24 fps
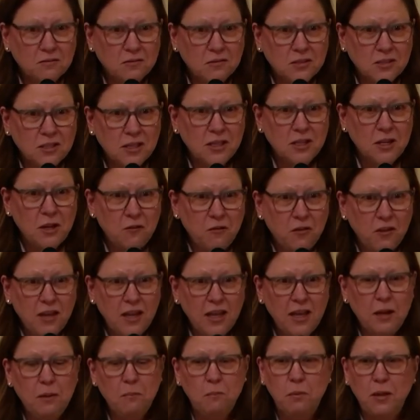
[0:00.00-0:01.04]

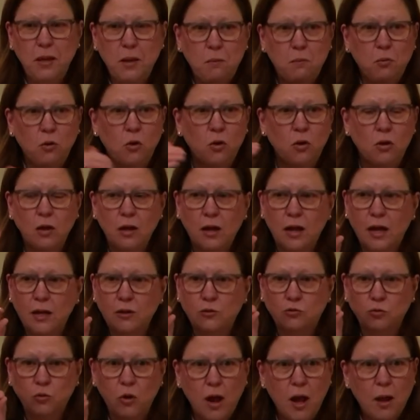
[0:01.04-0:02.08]
Significant people,
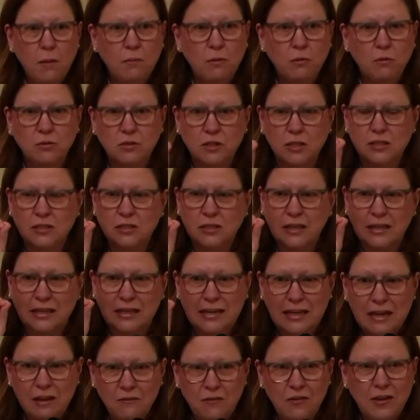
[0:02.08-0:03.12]
there was a
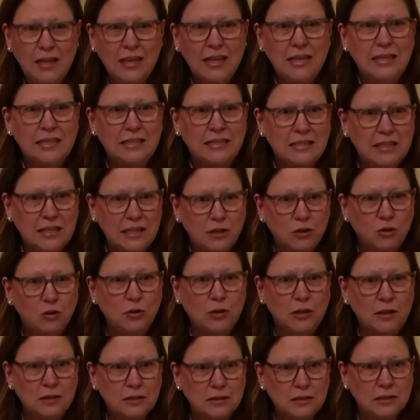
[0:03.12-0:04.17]
significant
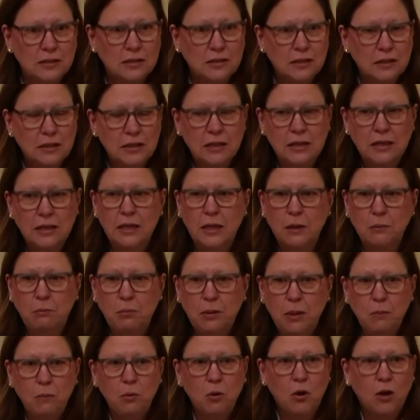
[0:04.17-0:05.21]
decrease in
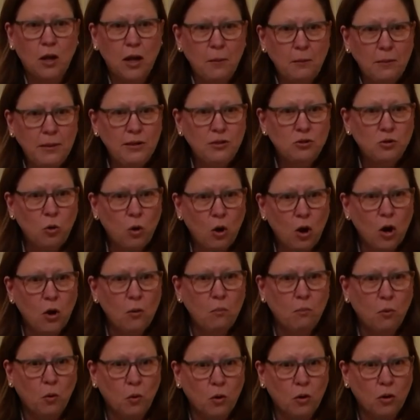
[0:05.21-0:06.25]
people coming to our
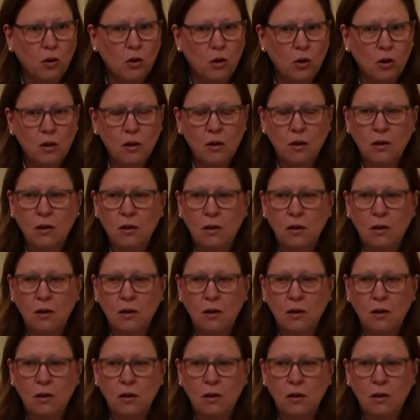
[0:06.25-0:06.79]
border